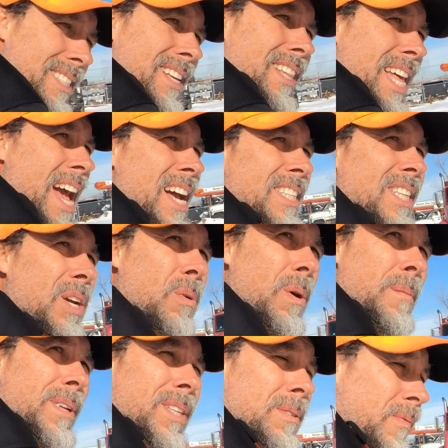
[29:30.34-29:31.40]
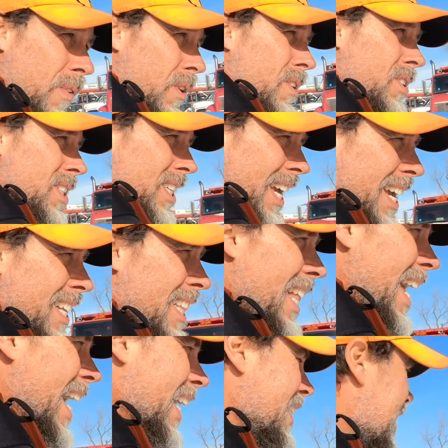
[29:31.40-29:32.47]
the last equipment, first and
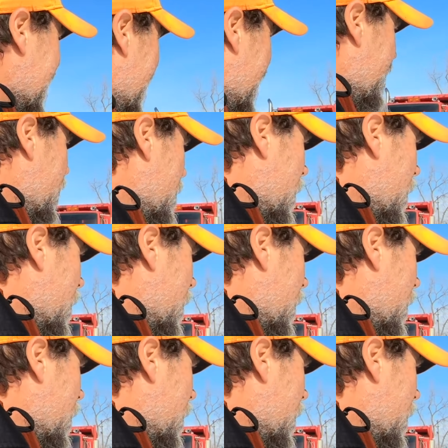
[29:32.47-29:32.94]
last that I ever